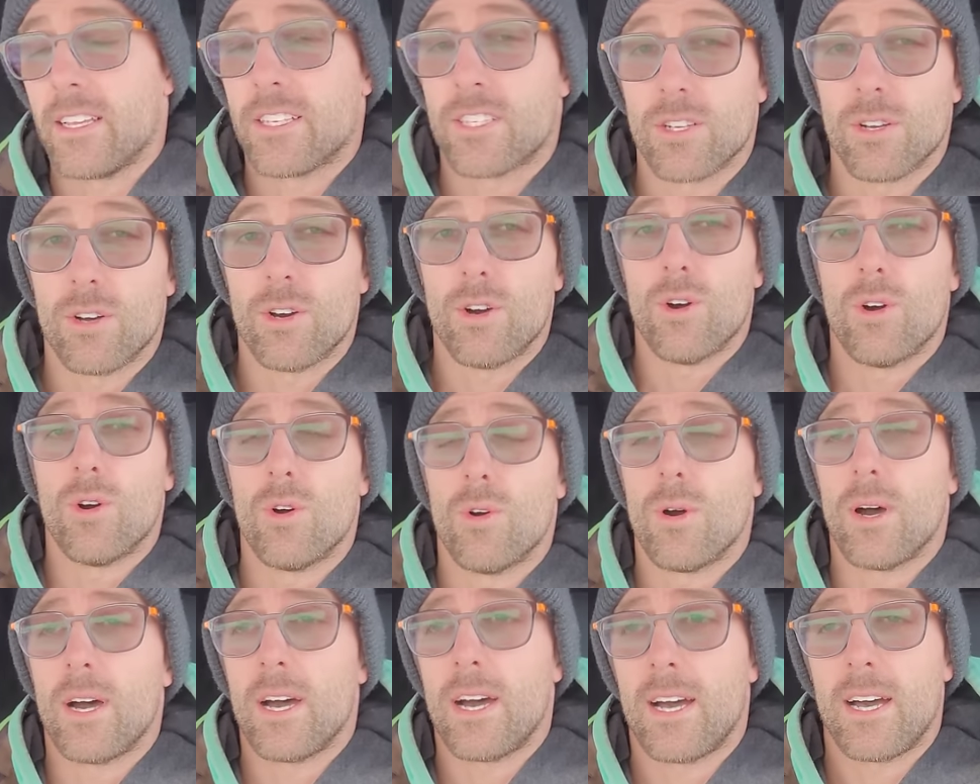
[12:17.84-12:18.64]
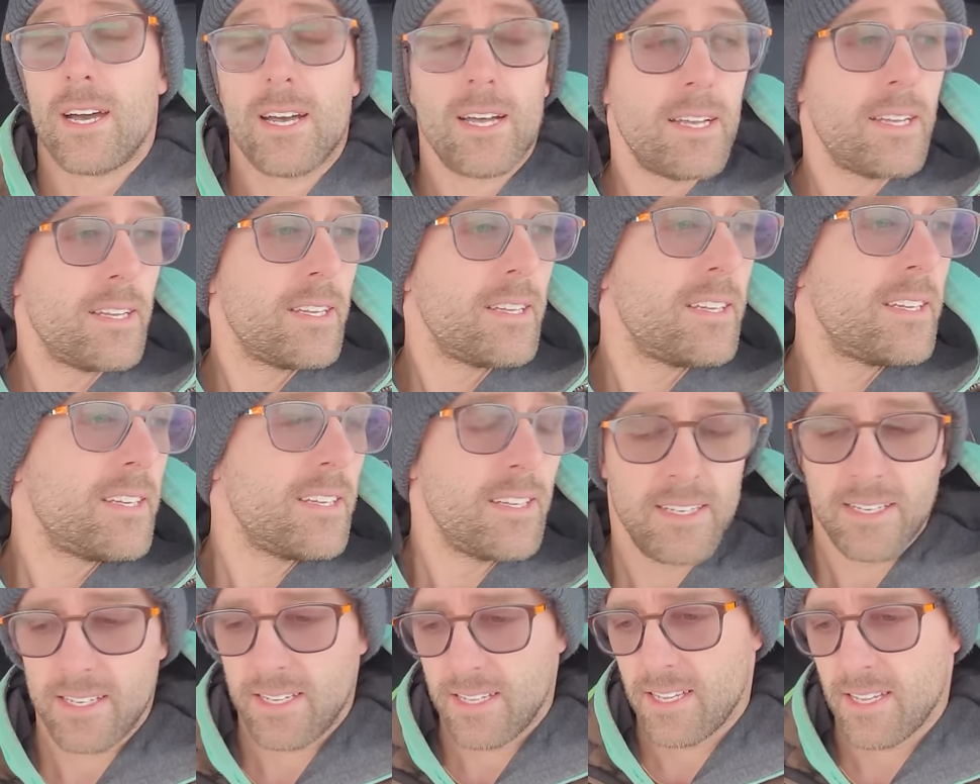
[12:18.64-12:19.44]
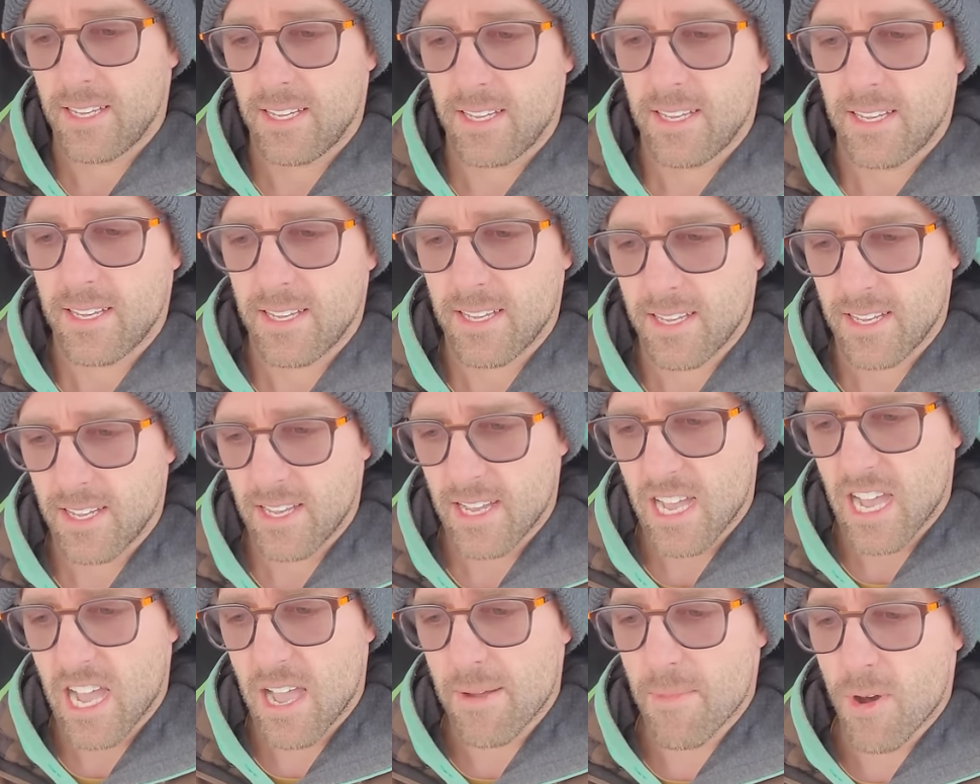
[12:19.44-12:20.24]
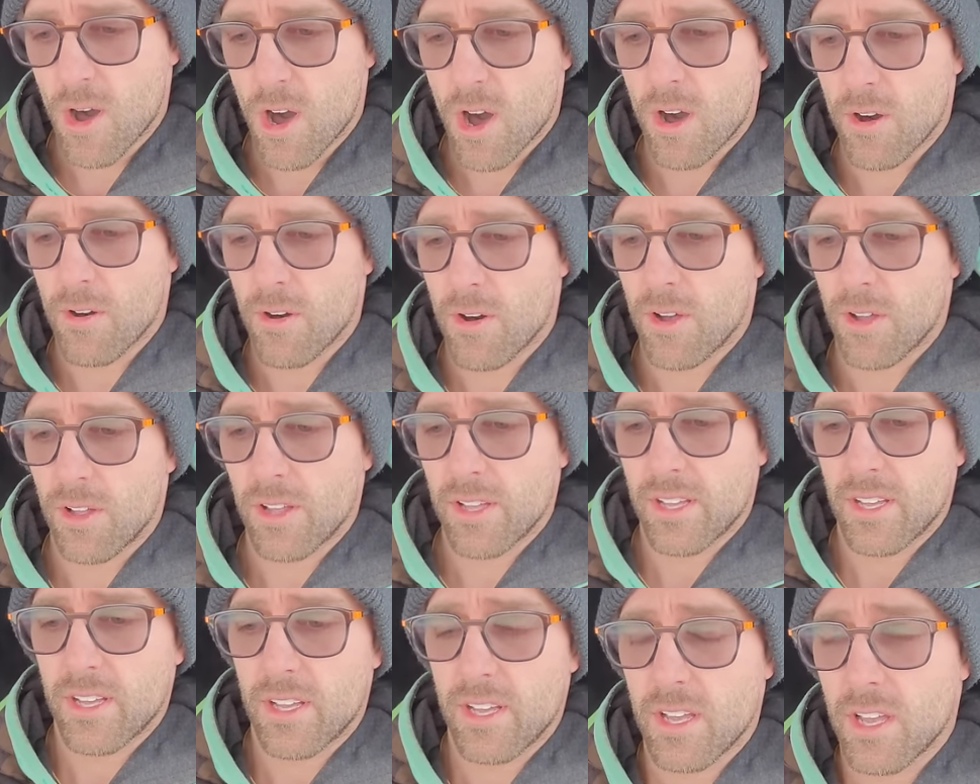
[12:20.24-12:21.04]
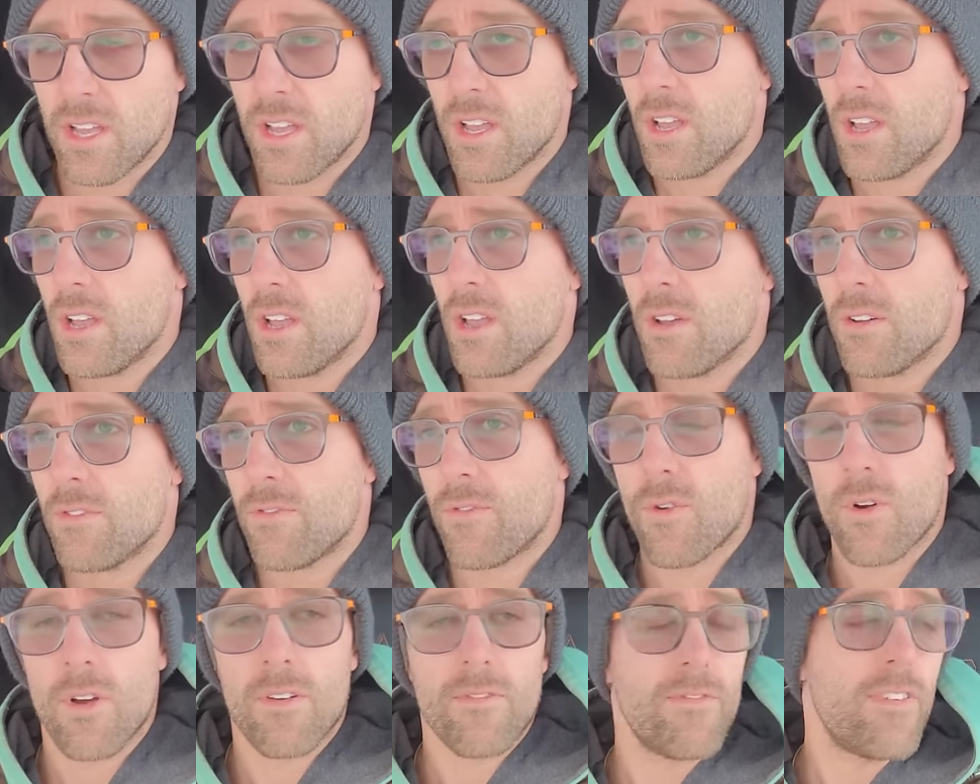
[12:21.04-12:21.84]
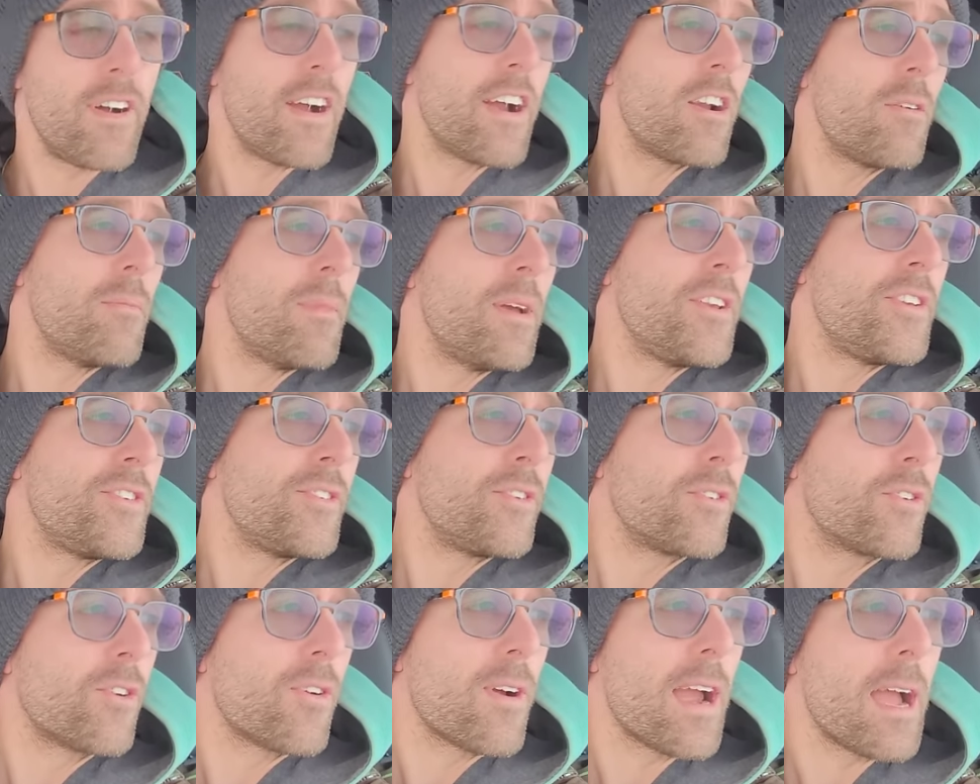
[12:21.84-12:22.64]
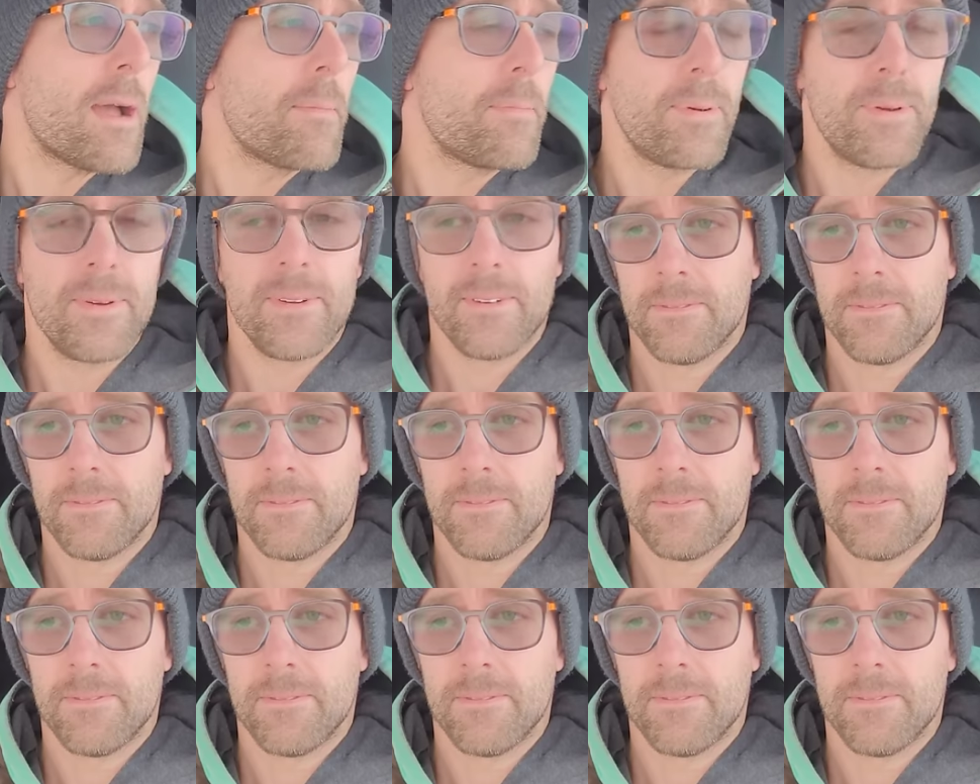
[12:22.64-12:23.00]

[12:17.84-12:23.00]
So uh, I'm all for environmental crap